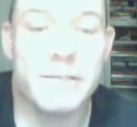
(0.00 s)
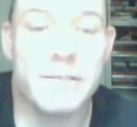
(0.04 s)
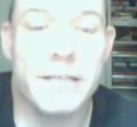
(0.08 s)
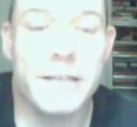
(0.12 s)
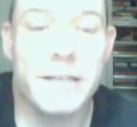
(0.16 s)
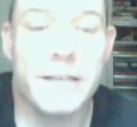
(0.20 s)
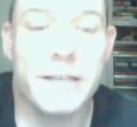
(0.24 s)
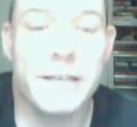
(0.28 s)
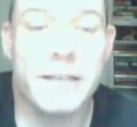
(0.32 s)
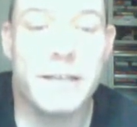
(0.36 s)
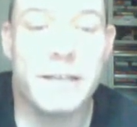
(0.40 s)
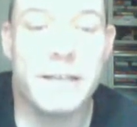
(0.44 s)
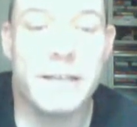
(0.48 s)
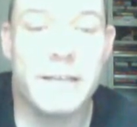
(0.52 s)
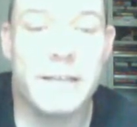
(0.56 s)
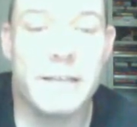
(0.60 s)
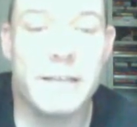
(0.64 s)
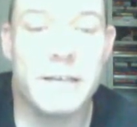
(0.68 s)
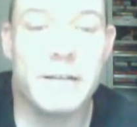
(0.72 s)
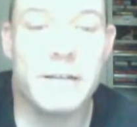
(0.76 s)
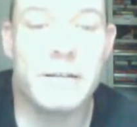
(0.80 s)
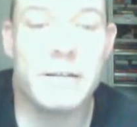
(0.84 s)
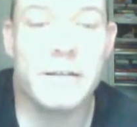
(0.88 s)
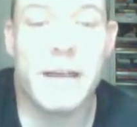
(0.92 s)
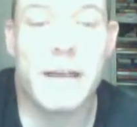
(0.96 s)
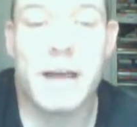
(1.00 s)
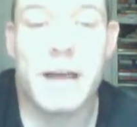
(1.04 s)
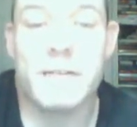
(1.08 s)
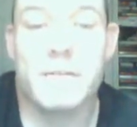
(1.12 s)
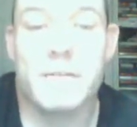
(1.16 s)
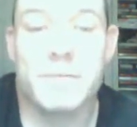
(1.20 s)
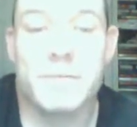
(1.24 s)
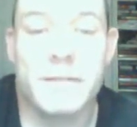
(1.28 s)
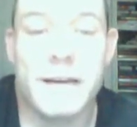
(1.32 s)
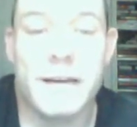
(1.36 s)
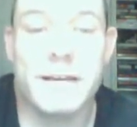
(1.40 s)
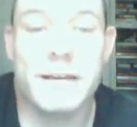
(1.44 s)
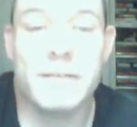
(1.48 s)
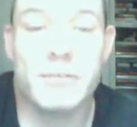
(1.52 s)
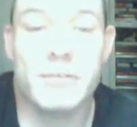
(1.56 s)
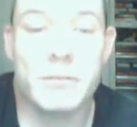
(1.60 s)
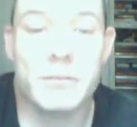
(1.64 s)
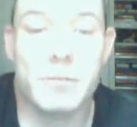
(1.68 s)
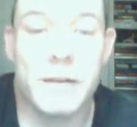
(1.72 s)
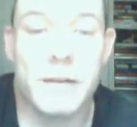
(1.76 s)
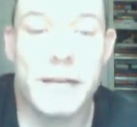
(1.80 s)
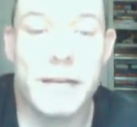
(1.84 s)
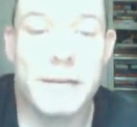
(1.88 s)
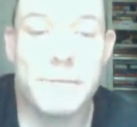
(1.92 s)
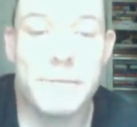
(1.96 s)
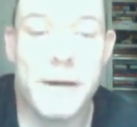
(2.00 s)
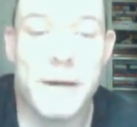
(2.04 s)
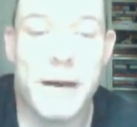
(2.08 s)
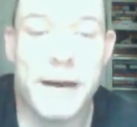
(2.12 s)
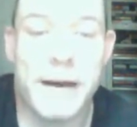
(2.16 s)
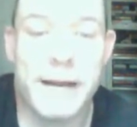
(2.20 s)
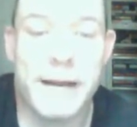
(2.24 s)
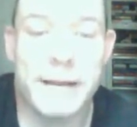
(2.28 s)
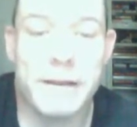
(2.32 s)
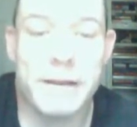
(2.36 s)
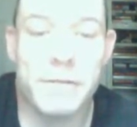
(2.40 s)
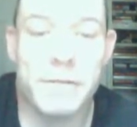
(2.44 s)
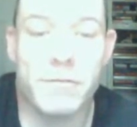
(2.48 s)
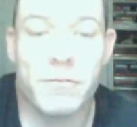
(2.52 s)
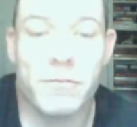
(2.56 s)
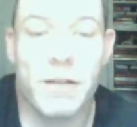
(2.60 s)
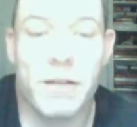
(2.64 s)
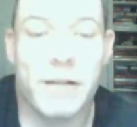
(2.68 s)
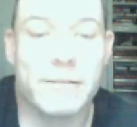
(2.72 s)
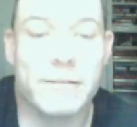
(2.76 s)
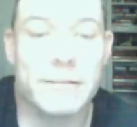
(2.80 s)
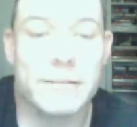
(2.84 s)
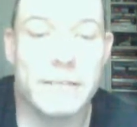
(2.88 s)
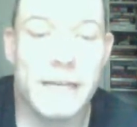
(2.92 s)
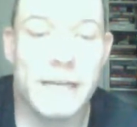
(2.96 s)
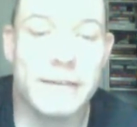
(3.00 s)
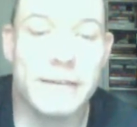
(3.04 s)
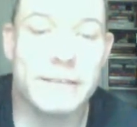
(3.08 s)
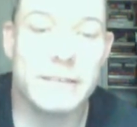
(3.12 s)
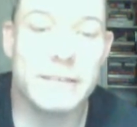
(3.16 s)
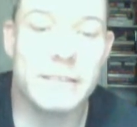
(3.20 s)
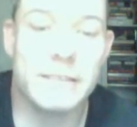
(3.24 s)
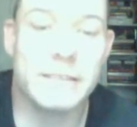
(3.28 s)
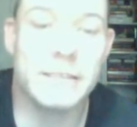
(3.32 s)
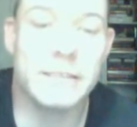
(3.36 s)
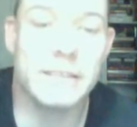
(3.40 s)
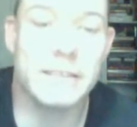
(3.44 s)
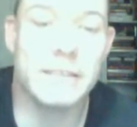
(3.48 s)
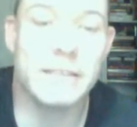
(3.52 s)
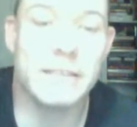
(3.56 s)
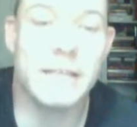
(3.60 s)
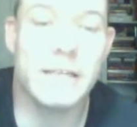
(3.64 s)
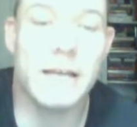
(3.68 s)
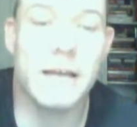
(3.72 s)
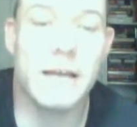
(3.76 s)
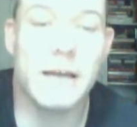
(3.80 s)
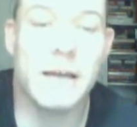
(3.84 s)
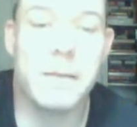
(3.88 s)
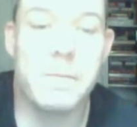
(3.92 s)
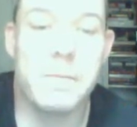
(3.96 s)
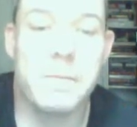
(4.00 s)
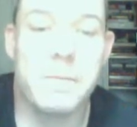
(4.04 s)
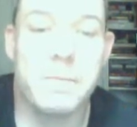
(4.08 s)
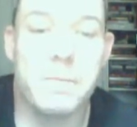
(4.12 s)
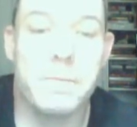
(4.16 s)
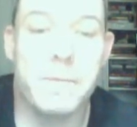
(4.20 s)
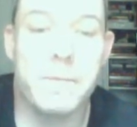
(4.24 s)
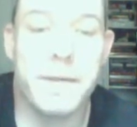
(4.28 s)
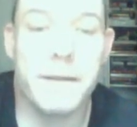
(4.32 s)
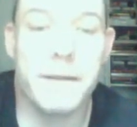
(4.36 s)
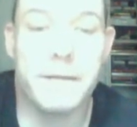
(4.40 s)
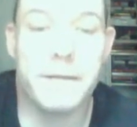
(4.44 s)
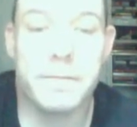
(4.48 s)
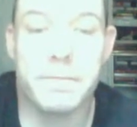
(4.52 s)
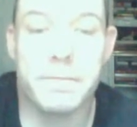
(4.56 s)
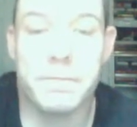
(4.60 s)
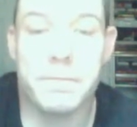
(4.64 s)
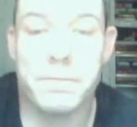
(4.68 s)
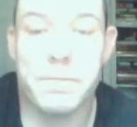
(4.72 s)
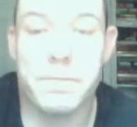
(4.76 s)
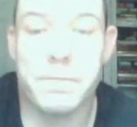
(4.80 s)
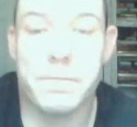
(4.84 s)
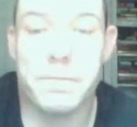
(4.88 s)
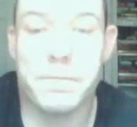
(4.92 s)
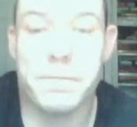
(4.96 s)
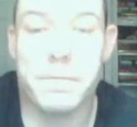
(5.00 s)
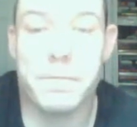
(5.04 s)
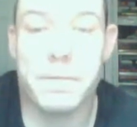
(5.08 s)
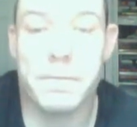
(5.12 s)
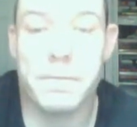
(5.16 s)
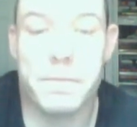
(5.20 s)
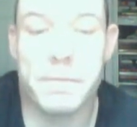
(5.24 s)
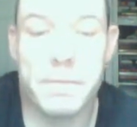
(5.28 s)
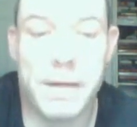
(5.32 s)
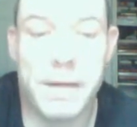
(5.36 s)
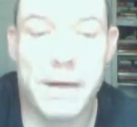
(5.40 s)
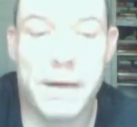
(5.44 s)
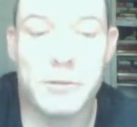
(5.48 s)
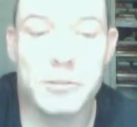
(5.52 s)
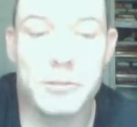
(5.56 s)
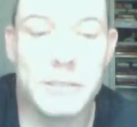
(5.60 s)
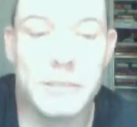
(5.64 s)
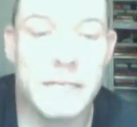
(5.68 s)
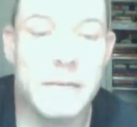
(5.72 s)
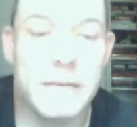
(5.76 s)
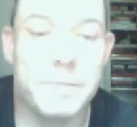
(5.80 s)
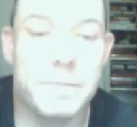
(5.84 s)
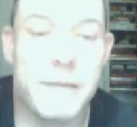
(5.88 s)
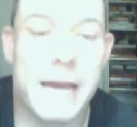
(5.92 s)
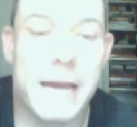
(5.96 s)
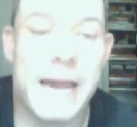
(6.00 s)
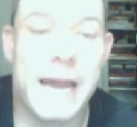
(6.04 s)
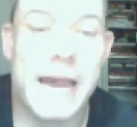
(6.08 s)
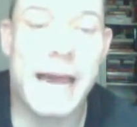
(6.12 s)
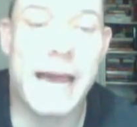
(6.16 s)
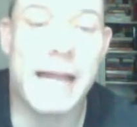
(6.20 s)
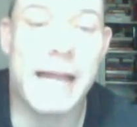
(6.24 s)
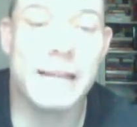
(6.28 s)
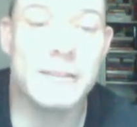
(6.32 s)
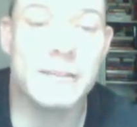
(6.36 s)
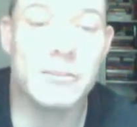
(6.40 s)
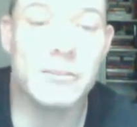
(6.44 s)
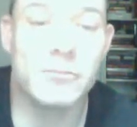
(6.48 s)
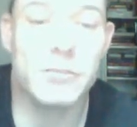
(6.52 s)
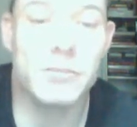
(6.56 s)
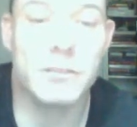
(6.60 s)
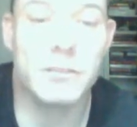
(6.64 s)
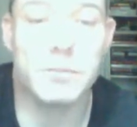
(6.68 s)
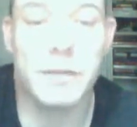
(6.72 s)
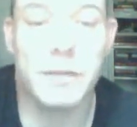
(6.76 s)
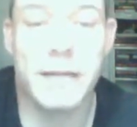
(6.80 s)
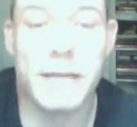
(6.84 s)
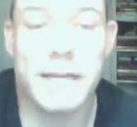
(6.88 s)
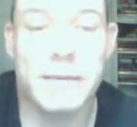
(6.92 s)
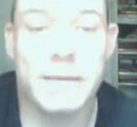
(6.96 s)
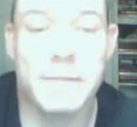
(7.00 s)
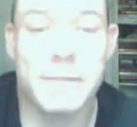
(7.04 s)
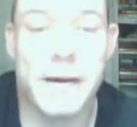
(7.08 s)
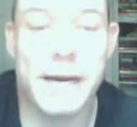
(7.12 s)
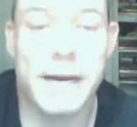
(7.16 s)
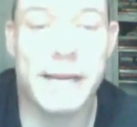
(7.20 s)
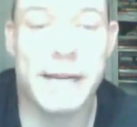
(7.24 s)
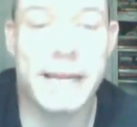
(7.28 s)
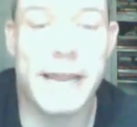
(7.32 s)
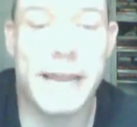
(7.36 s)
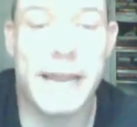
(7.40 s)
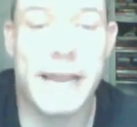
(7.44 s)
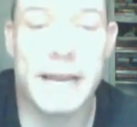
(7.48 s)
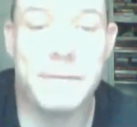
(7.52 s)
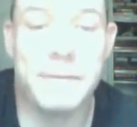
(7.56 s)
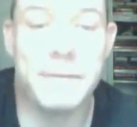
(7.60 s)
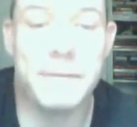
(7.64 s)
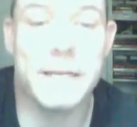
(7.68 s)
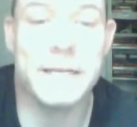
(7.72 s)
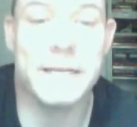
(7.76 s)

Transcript: Reed. Carol Brady was played by Florence Henderson. Their uh, housekeeper Alice was played by Ann